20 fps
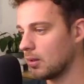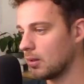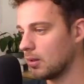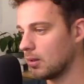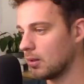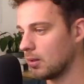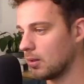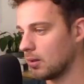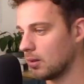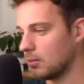
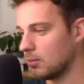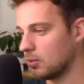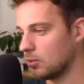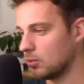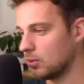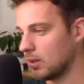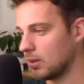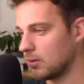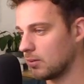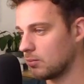Yeah, let me do
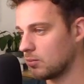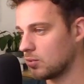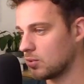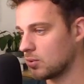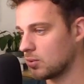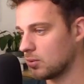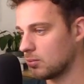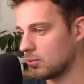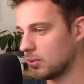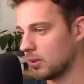that. I'm just
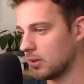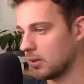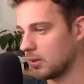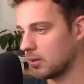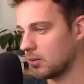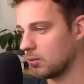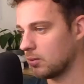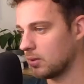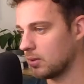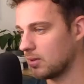gonna play
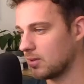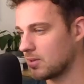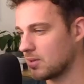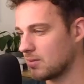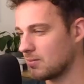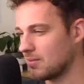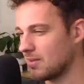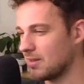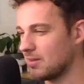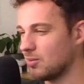queen, because
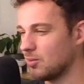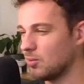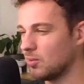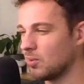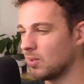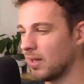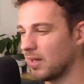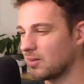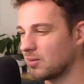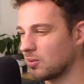I don't
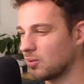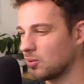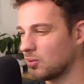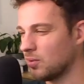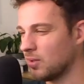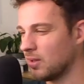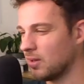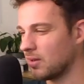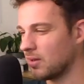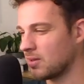like to go
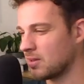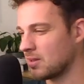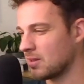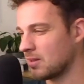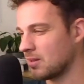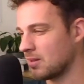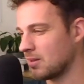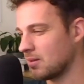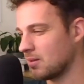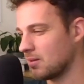there, because
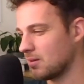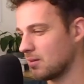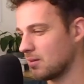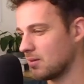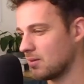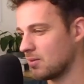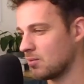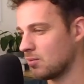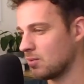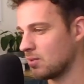
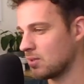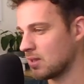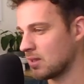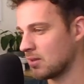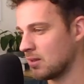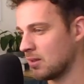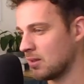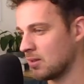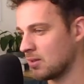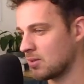it's a risk at
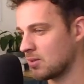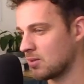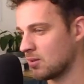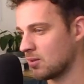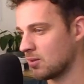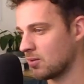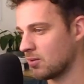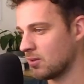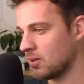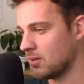getting
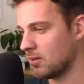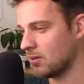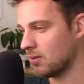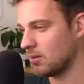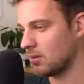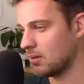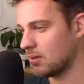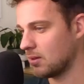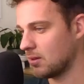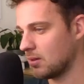stuck, right?
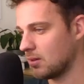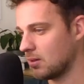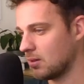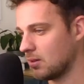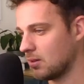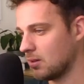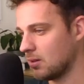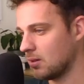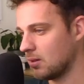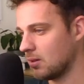
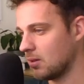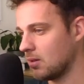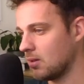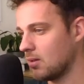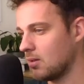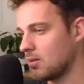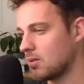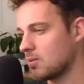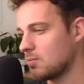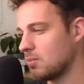
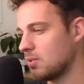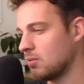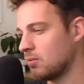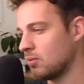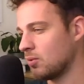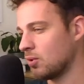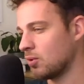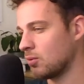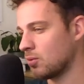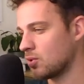It's a bit of an
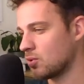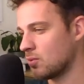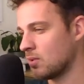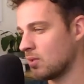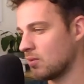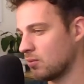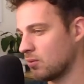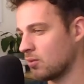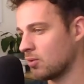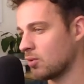awkward square
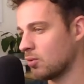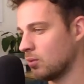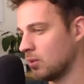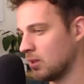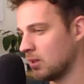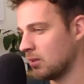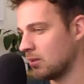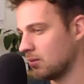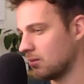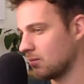for the
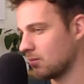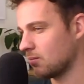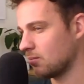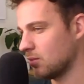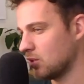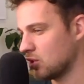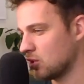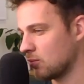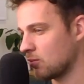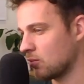queen.
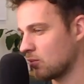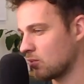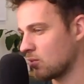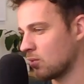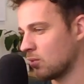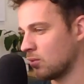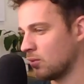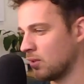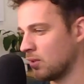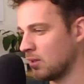Bishop could
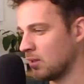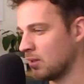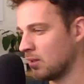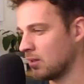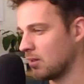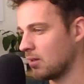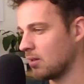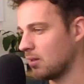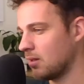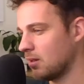go
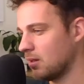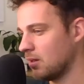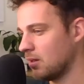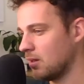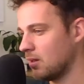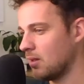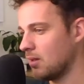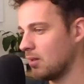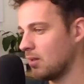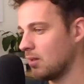there.
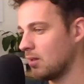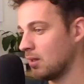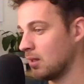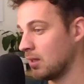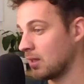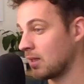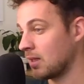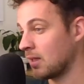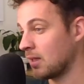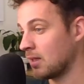And I
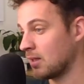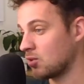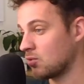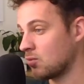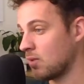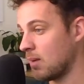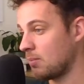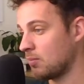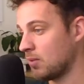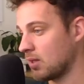can get
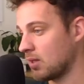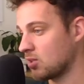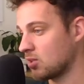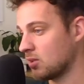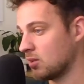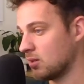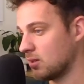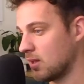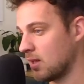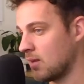trapped,
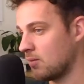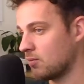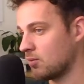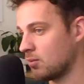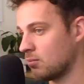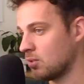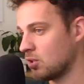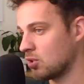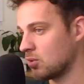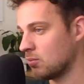actually, after
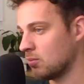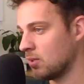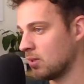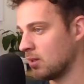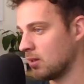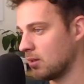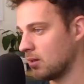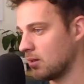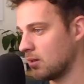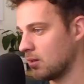bishop
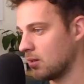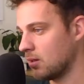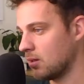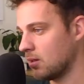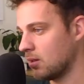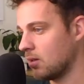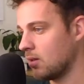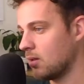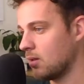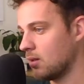there.
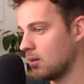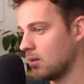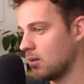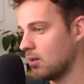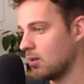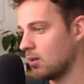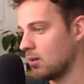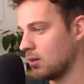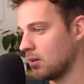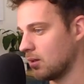
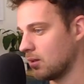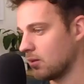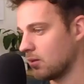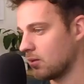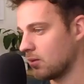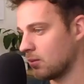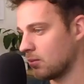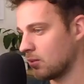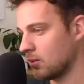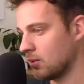Yeah,
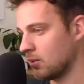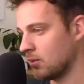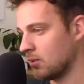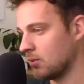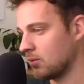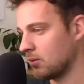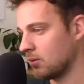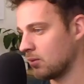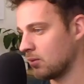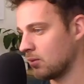so I'm gonna need
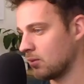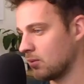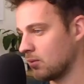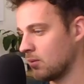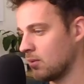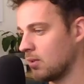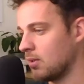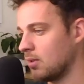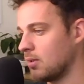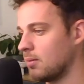to go
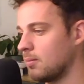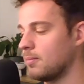there.